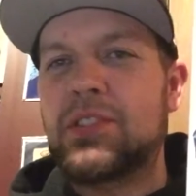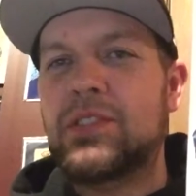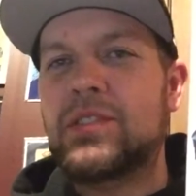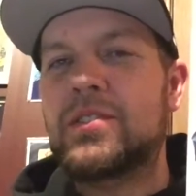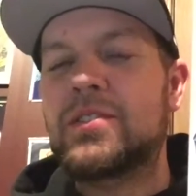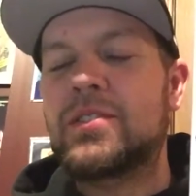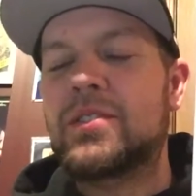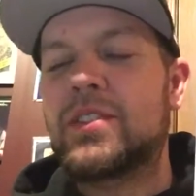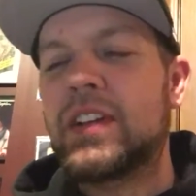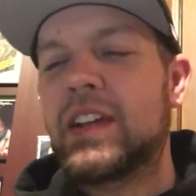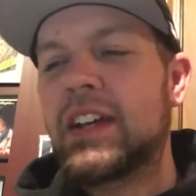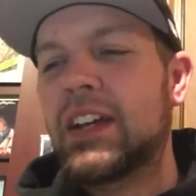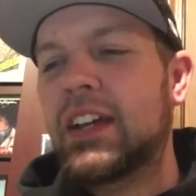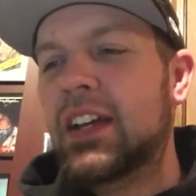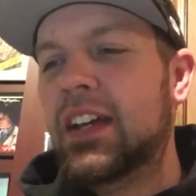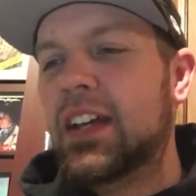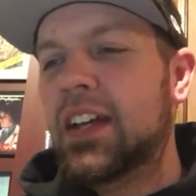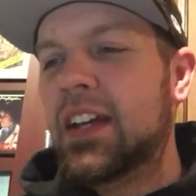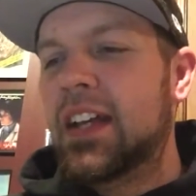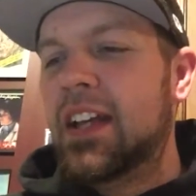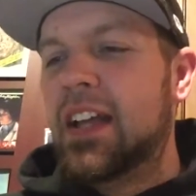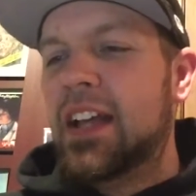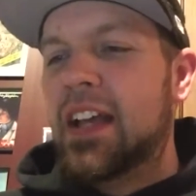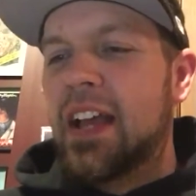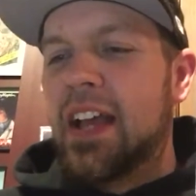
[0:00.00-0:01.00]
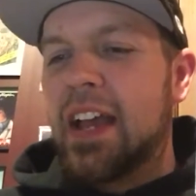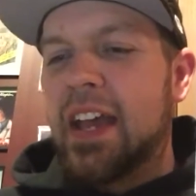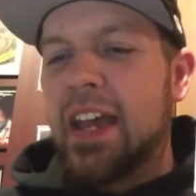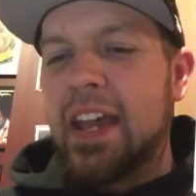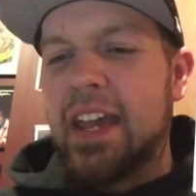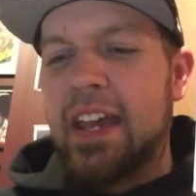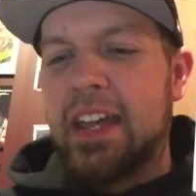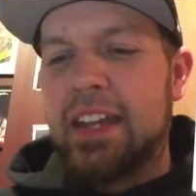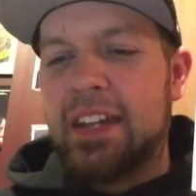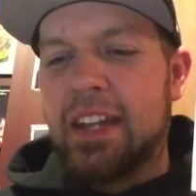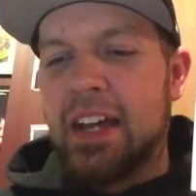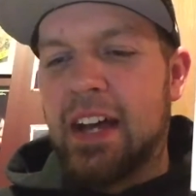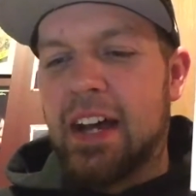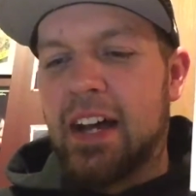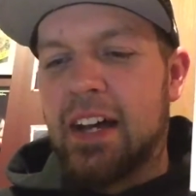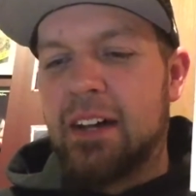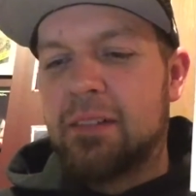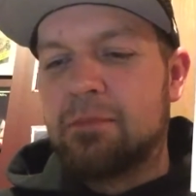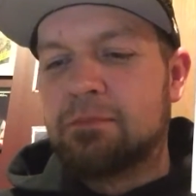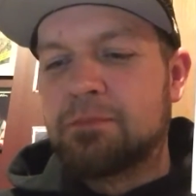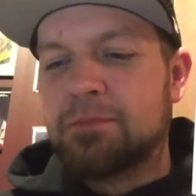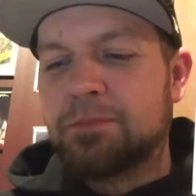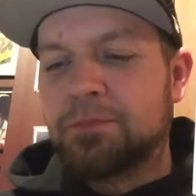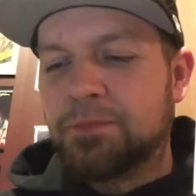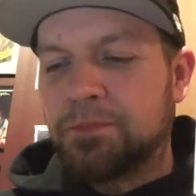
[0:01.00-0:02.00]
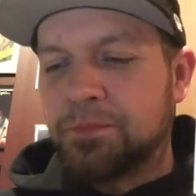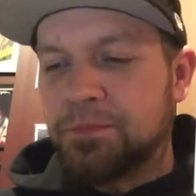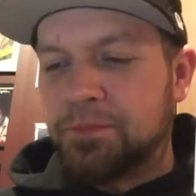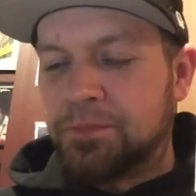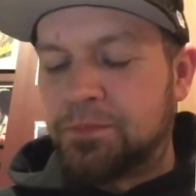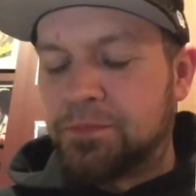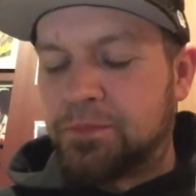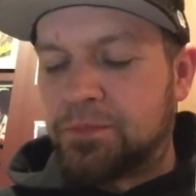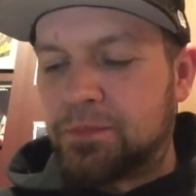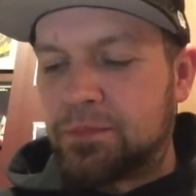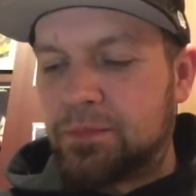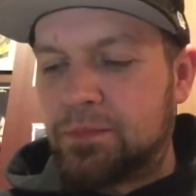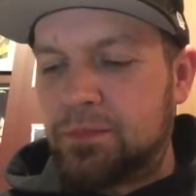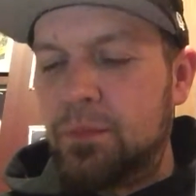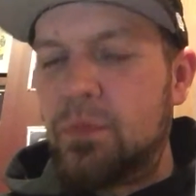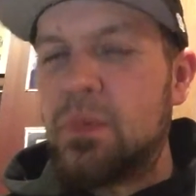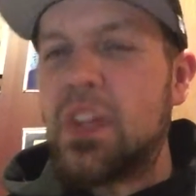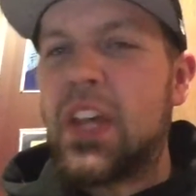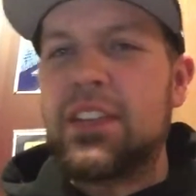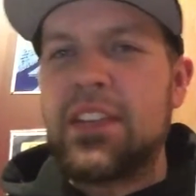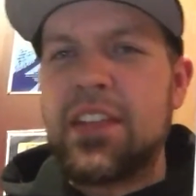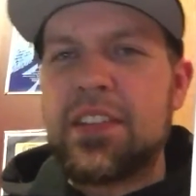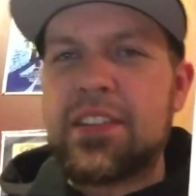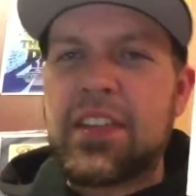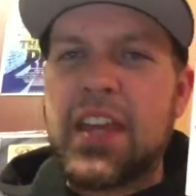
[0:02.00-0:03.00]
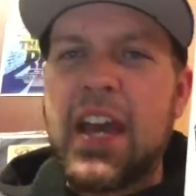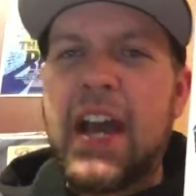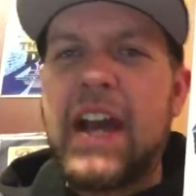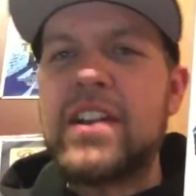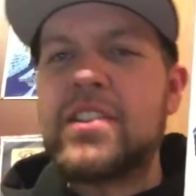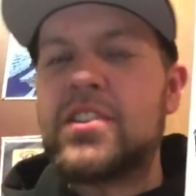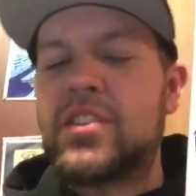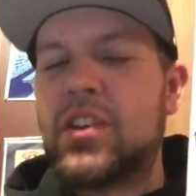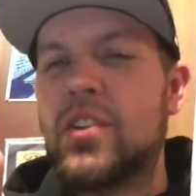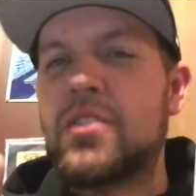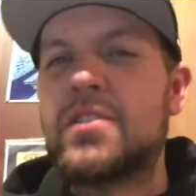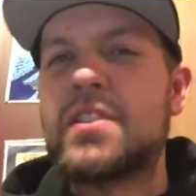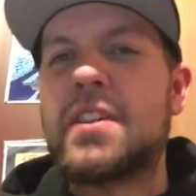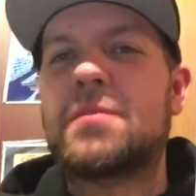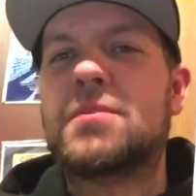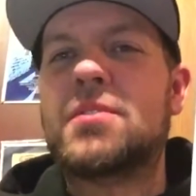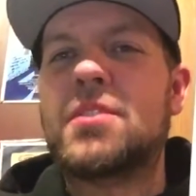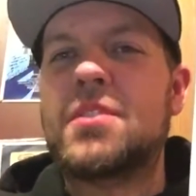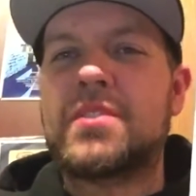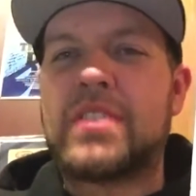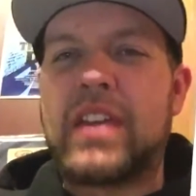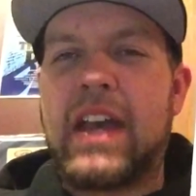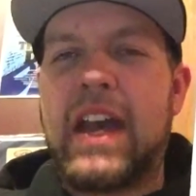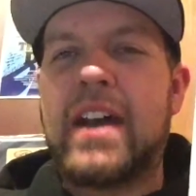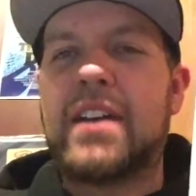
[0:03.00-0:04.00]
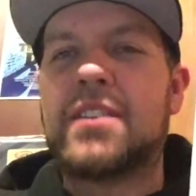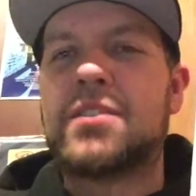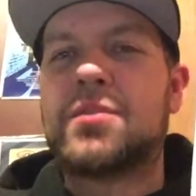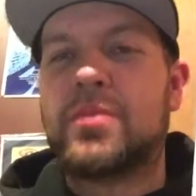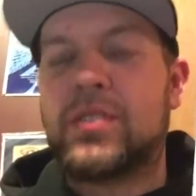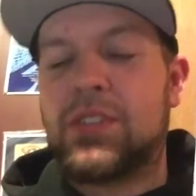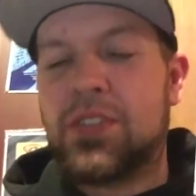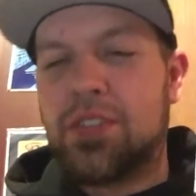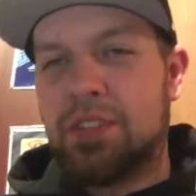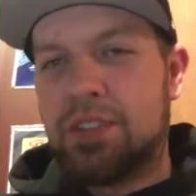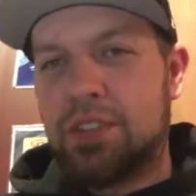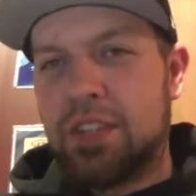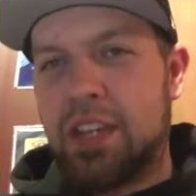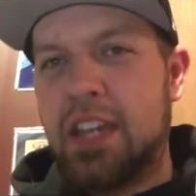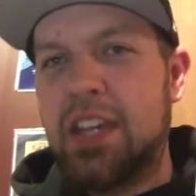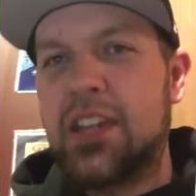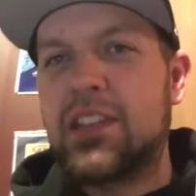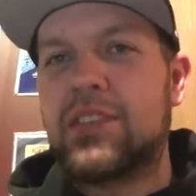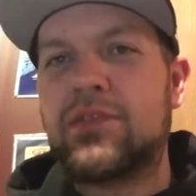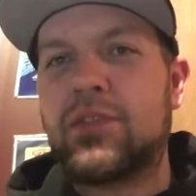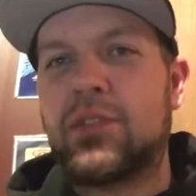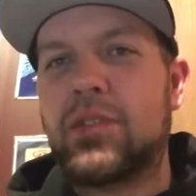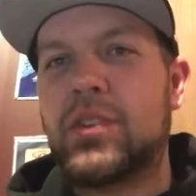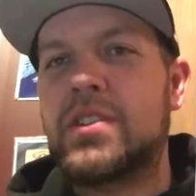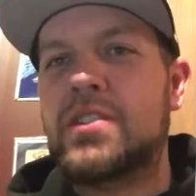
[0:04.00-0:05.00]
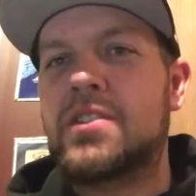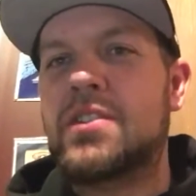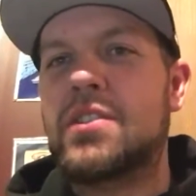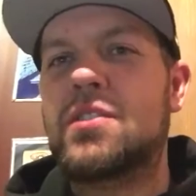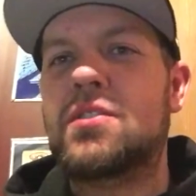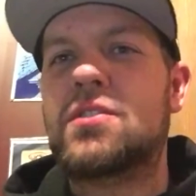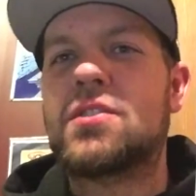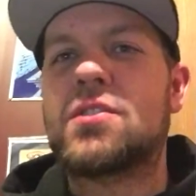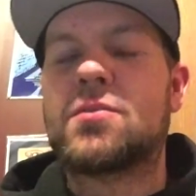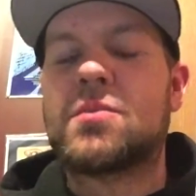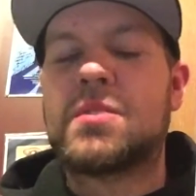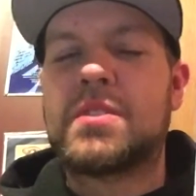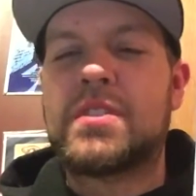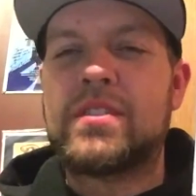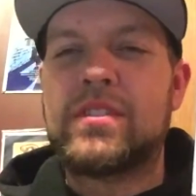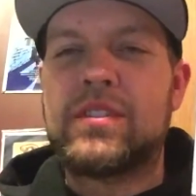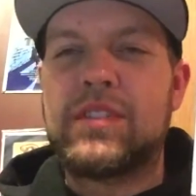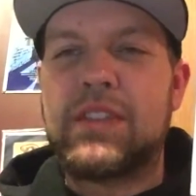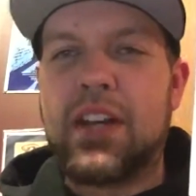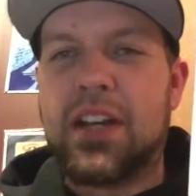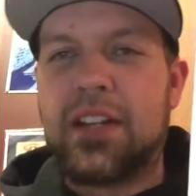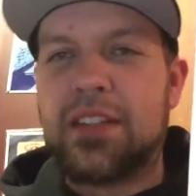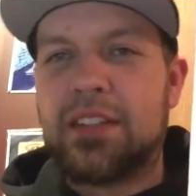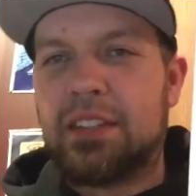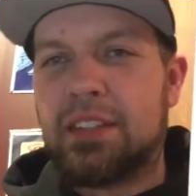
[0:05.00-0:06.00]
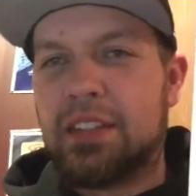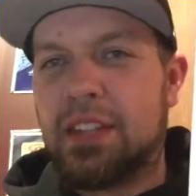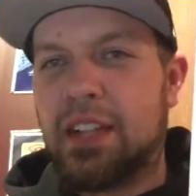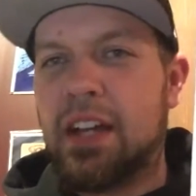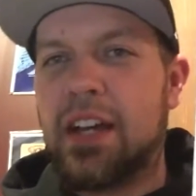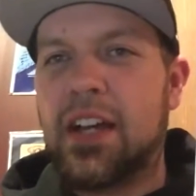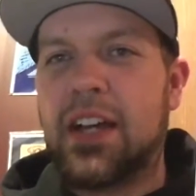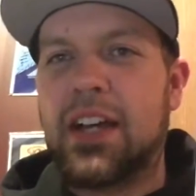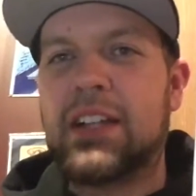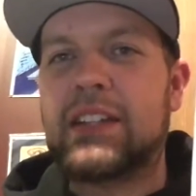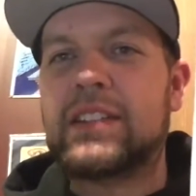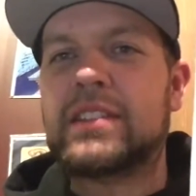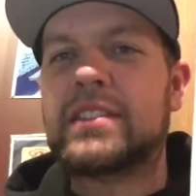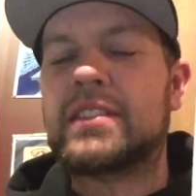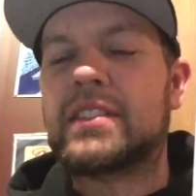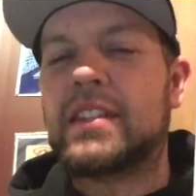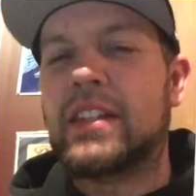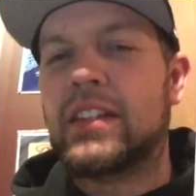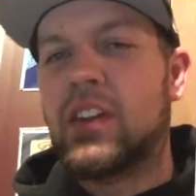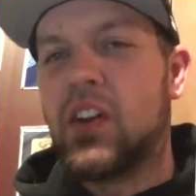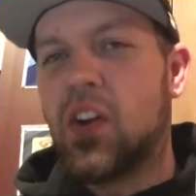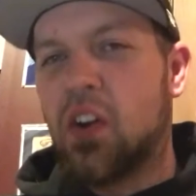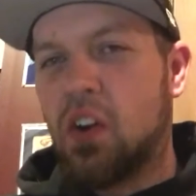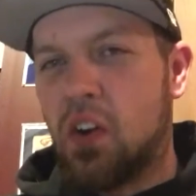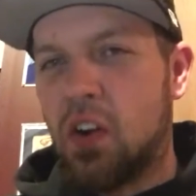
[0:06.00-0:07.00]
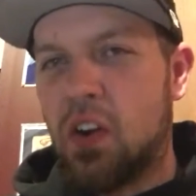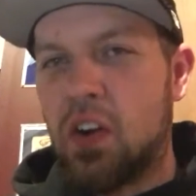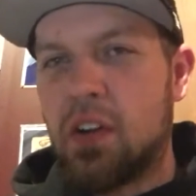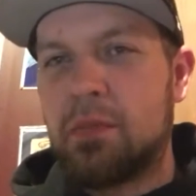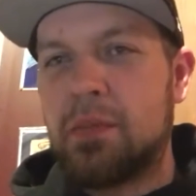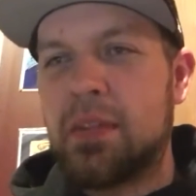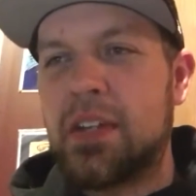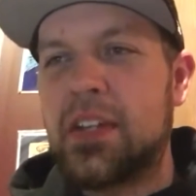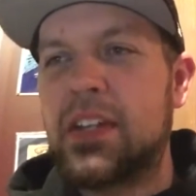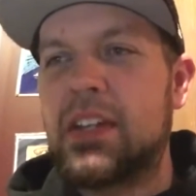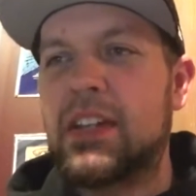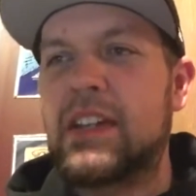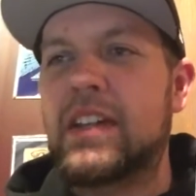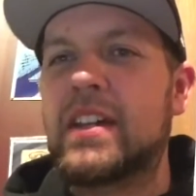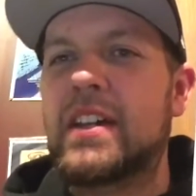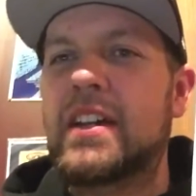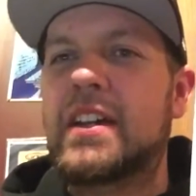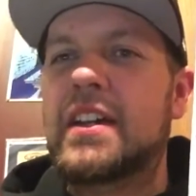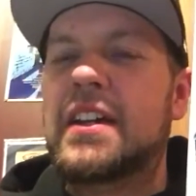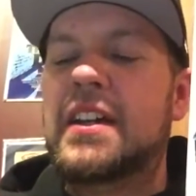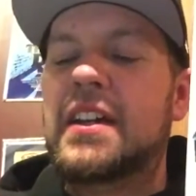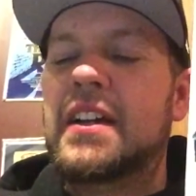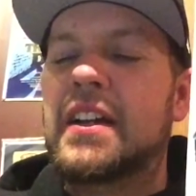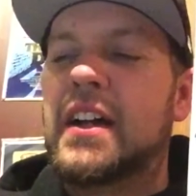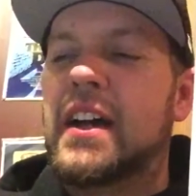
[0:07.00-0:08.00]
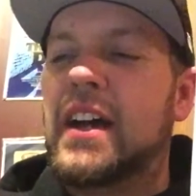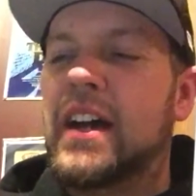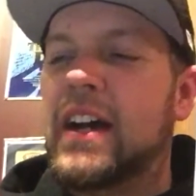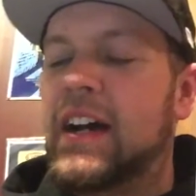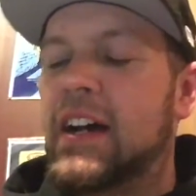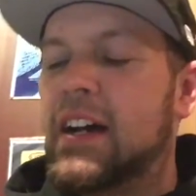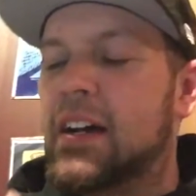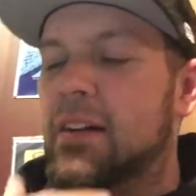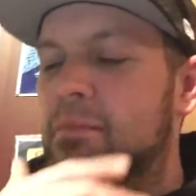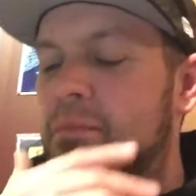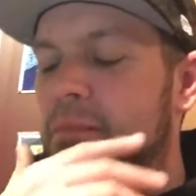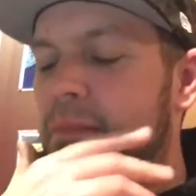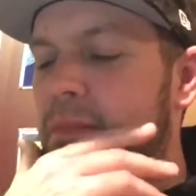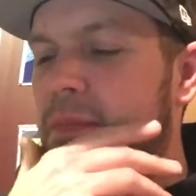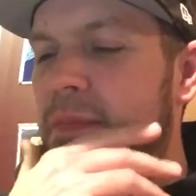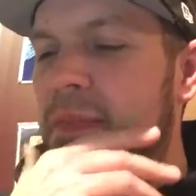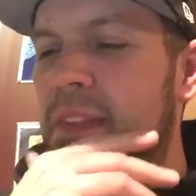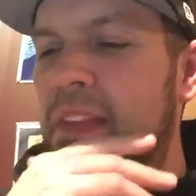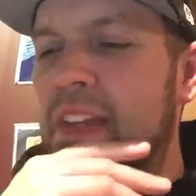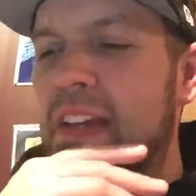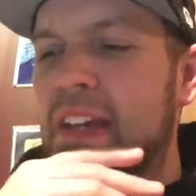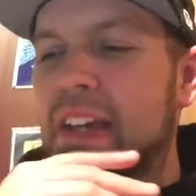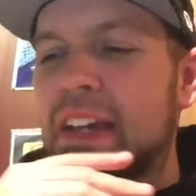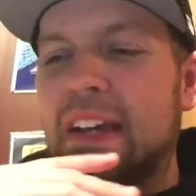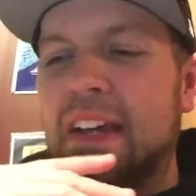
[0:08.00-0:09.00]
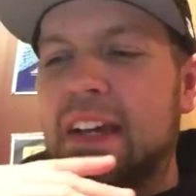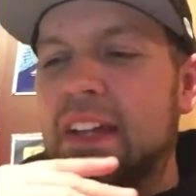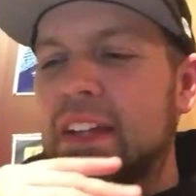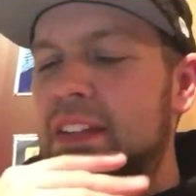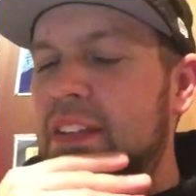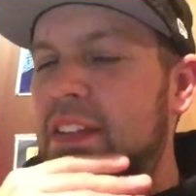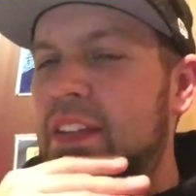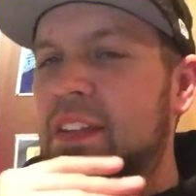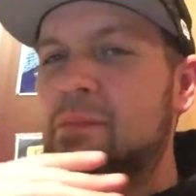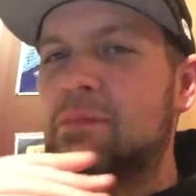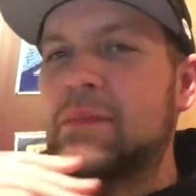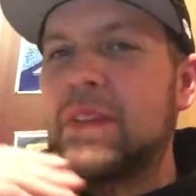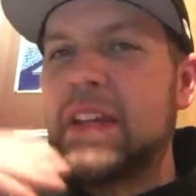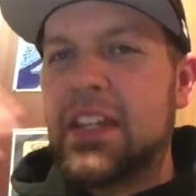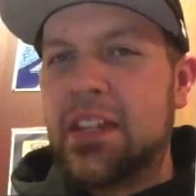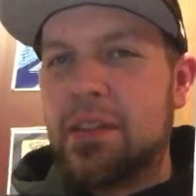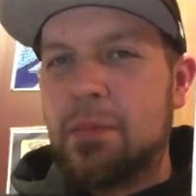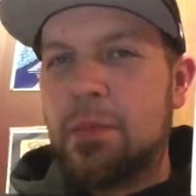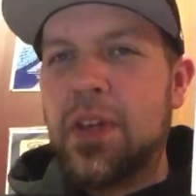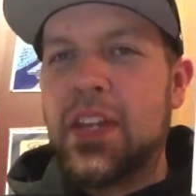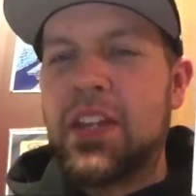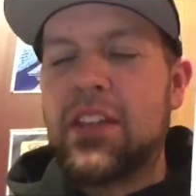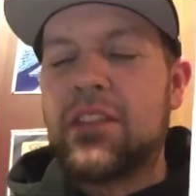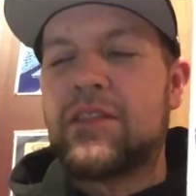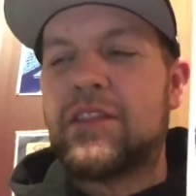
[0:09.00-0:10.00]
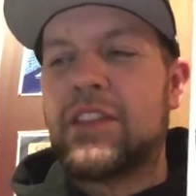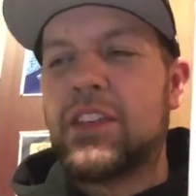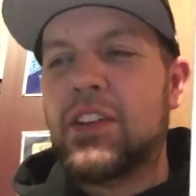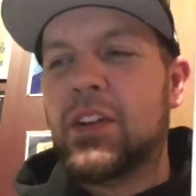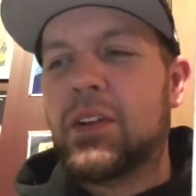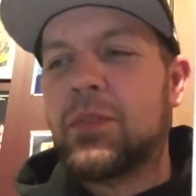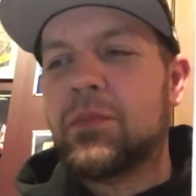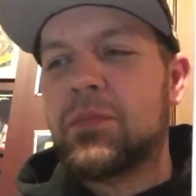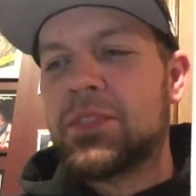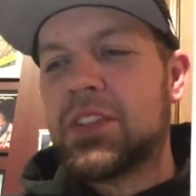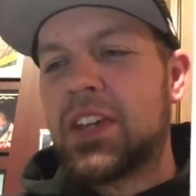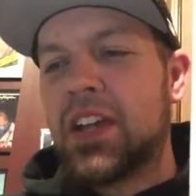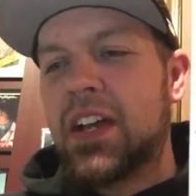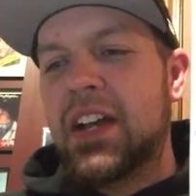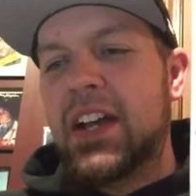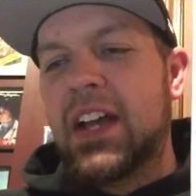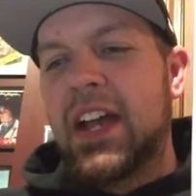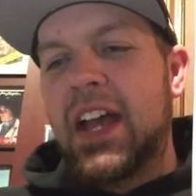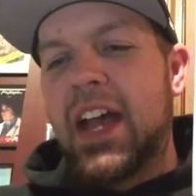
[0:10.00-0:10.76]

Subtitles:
dude. And this guy shows up to his house, which is Keith Voigt Jr., which has done Lust and Army, some independent films.